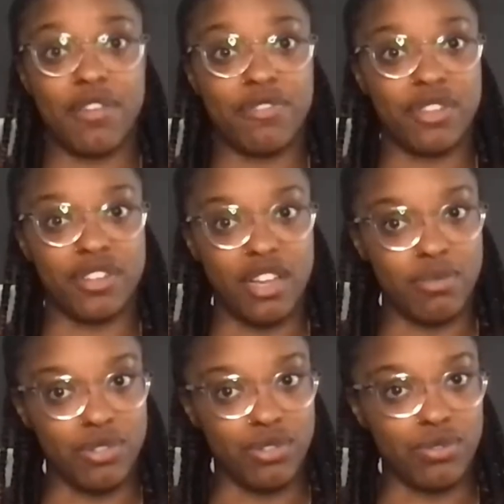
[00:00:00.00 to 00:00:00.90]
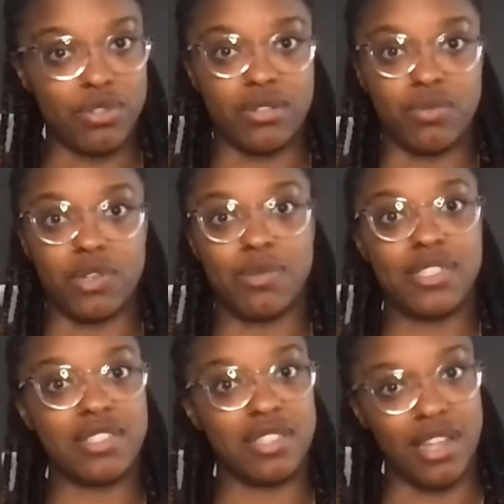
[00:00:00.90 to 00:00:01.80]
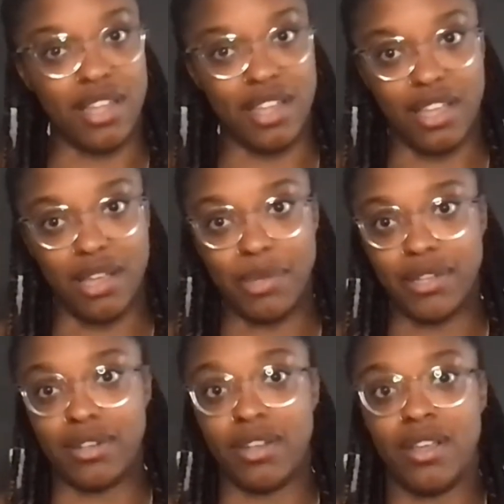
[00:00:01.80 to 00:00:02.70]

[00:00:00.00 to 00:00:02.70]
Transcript: the W and Women's Slam and